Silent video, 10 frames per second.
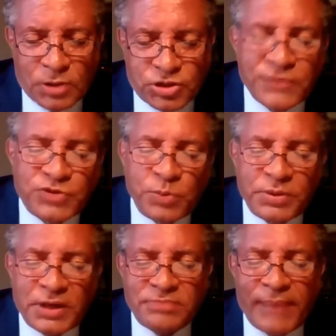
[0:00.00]
Chief
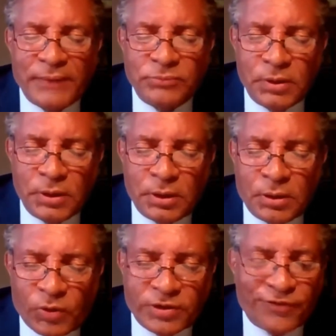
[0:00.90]
Schubert has met
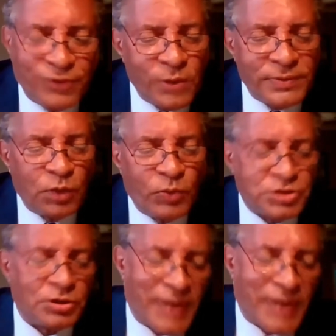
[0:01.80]
with a few of the
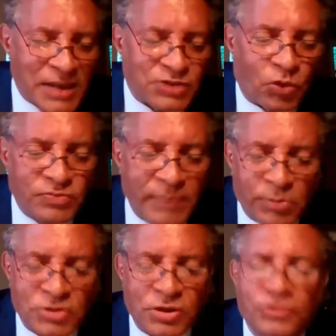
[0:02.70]
original task force
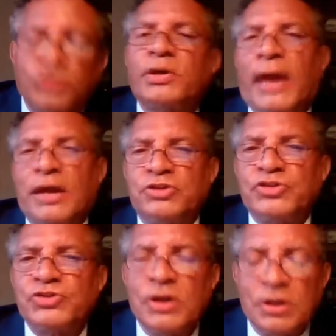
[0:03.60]
members on 2
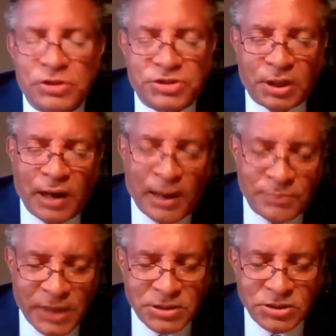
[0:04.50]
occasions to share
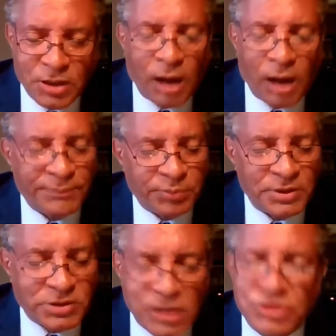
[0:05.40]
updates on
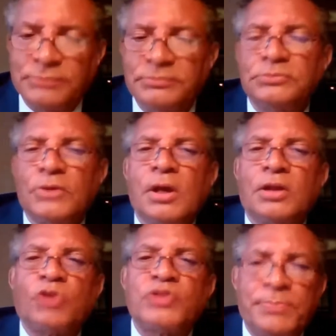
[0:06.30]
implementation.
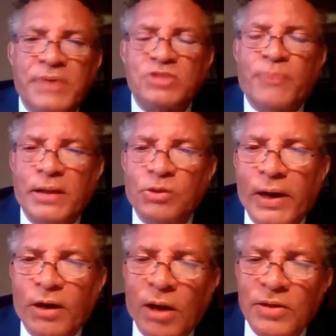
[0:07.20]
Those updates, by the
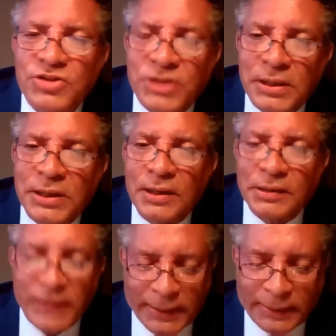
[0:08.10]
way, are on the city
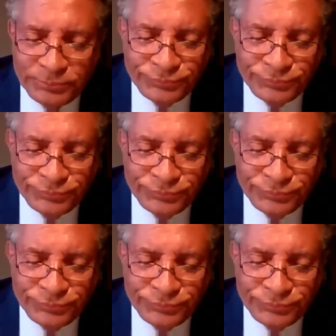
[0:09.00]
link.